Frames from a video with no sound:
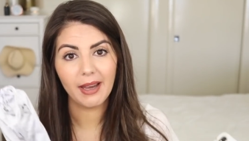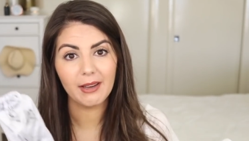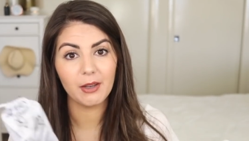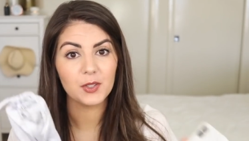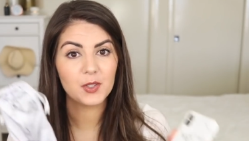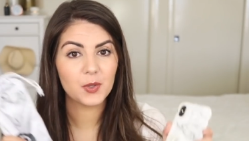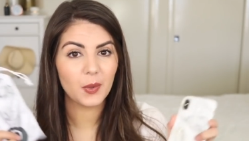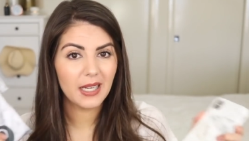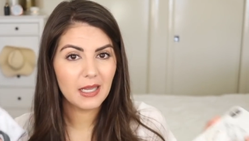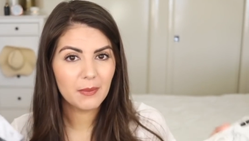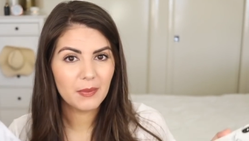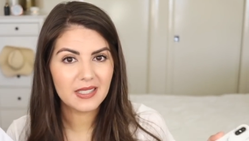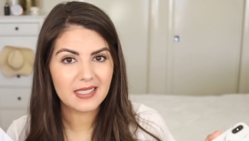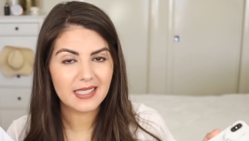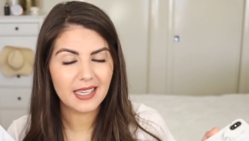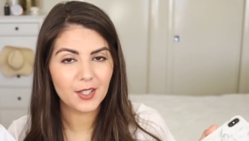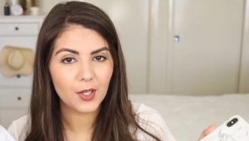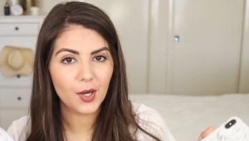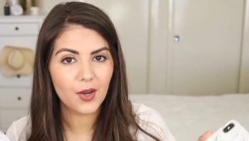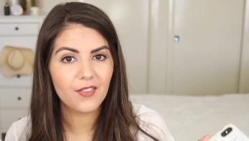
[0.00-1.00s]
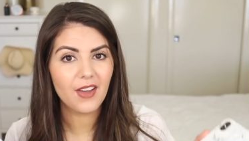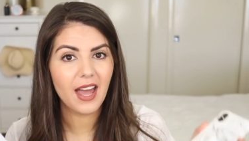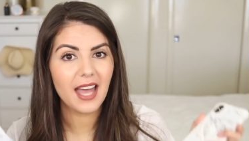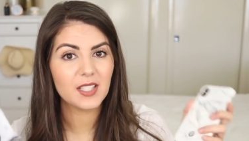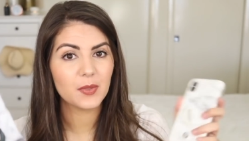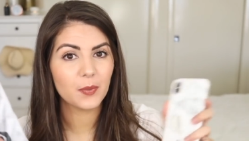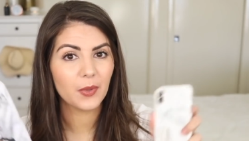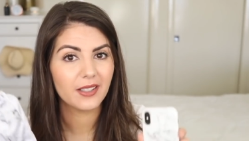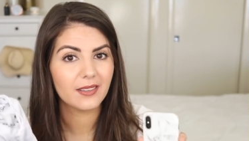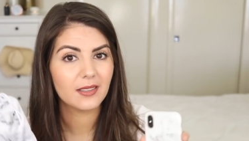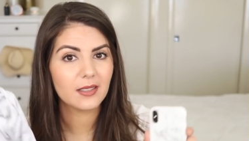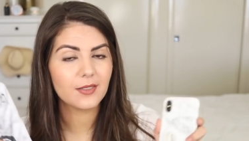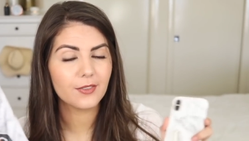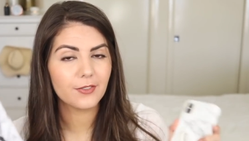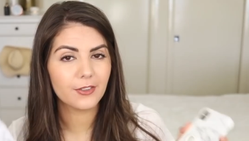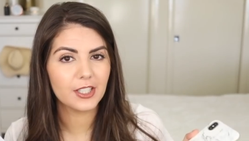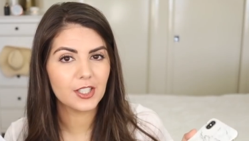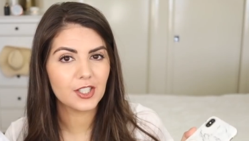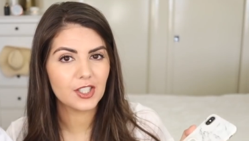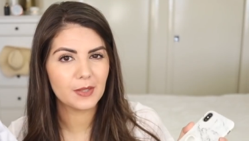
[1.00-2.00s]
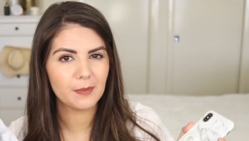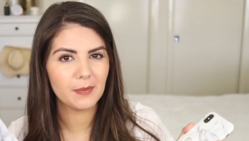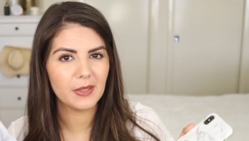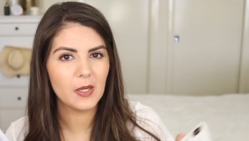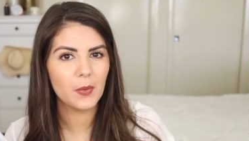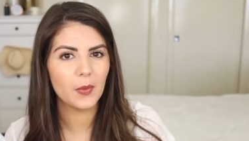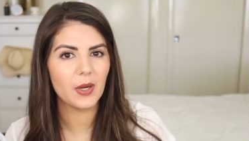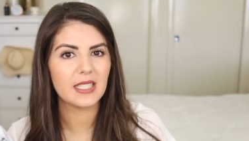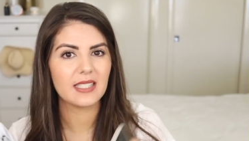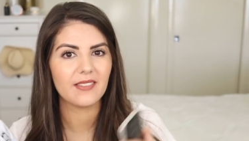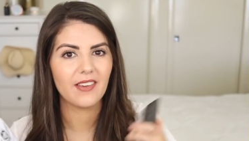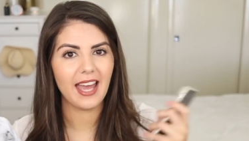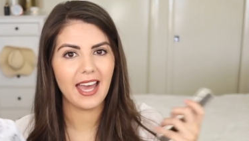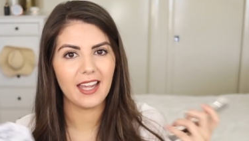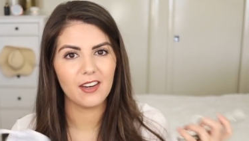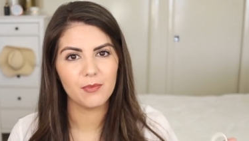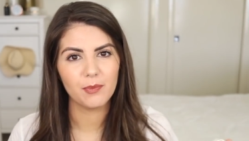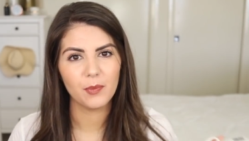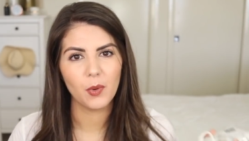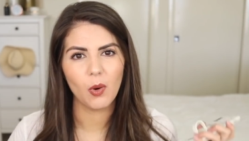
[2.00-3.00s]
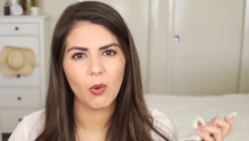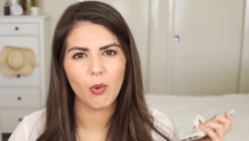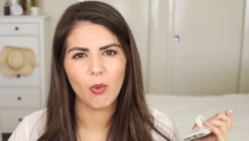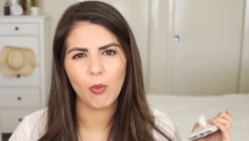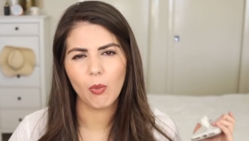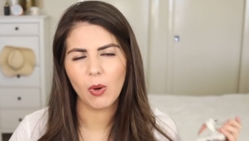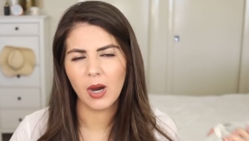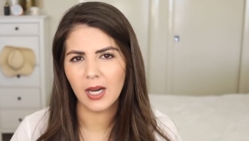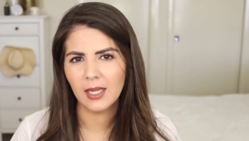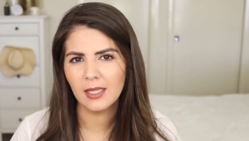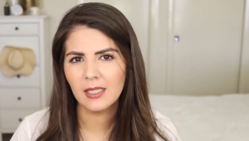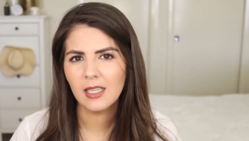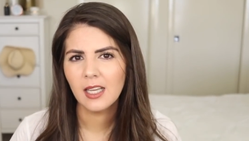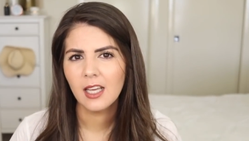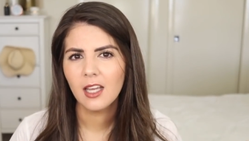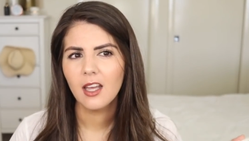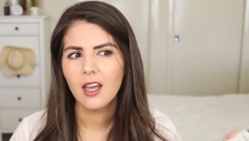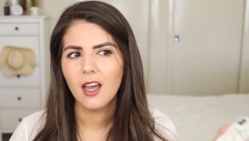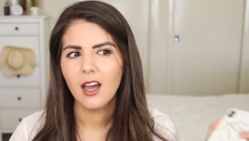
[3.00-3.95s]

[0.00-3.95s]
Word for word: I got 20% off as well as free shipping, whereas if I had bought one,